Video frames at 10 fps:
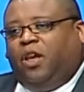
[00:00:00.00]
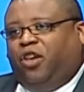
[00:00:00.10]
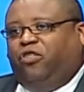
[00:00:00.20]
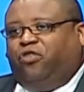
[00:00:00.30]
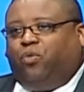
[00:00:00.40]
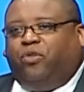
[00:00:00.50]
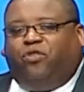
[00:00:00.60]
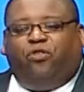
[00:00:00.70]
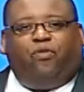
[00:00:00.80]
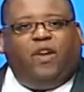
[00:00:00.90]
is to
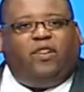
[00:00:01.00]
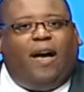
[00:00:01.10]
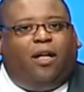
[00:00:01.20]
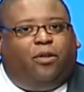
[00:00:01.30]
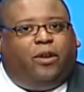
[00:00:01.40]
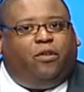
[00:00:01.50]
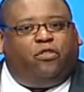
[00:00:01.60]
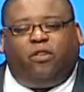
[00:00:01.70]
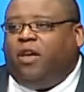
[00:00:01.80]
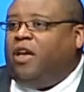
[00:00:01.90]
reduce
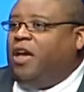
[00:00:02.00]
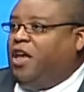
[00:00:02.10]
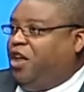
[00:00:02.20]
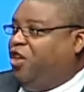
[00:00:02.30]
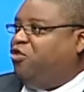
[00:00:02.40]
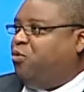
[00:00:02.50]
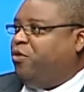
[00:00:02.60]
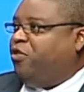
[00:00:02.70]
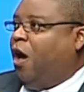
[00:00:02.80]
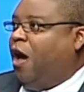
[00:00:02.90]
fatalities and
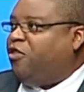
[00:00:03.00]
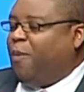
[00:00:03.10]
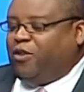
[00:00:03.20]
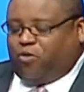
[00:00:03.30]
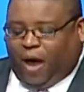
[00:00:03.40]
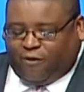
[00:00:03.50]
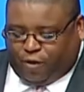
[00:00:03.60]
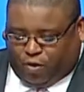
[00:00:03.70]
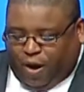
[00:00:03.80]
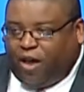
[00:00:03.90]
injuries caused by
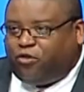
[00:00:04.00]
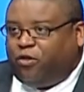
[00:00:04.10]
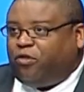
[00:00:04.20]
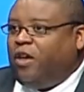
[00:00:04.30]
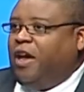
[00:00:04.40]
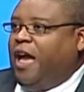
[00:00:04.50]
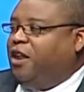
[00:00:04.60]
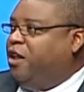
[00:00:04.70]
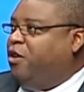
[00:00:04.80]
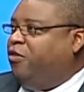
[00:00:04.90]
traffic crashes. And
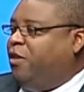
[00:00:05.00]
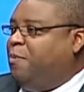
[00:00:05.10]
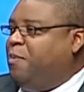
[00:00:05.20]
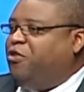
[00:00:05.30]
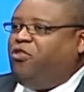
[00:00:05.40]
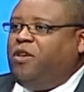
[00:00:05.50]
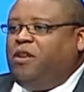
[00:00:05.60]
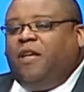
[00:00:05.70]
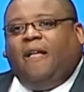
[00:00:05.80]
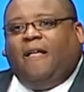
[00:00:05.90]
it is a
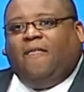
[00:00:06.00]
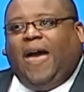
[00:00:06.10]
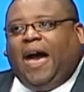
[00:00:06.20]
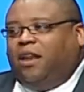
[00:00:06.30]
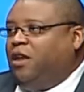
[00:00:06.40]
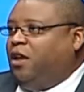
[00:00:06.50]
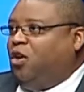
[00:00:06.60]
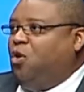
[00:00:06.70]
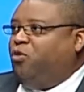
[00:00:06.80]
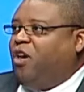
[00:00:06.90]
mission that
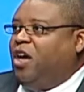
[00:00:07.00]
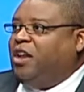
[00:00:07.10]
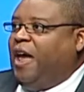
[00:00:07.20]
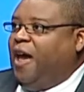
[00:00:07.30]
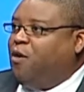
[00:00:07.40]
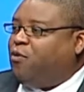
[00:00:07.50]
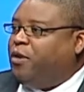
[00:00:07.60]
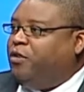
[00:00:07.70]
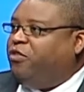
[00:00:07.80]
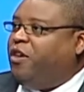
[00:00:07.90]
goes on
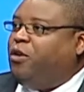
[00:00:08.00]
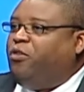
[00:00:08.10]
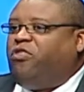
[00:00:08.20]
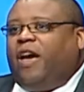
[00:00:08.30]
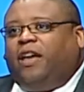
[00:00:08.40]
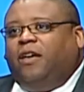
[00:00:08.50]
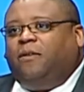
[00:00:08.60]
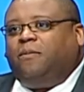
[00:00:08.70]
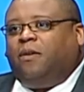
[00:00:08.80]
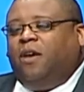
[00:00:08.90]
every single second
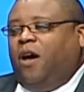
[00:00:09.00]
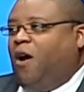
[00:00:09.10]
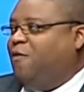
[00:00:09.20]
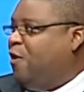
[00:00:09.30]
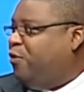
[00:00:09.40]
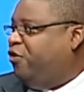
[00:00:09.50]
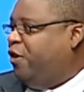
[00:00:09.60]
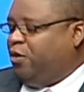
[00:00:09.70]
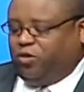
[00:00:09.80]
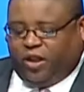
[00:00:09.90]
of every
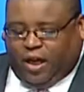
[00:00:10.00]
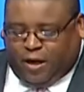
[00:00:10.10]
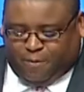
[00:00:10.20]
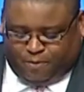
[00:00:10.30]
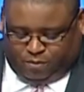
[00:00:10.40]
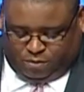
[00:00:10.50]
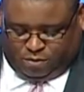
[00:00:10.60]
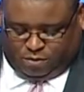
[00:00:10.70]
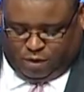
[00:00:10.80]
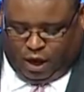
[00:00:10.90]
single day
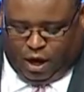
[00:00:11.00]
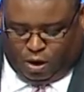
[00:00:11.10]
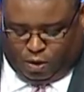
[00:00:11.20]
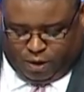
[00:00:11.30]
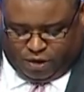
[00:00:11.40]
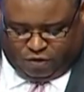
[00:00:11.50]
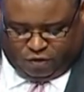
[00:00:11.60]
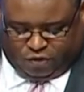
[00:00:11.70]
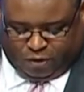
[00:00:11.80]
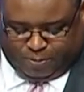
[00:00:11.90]
at our agency.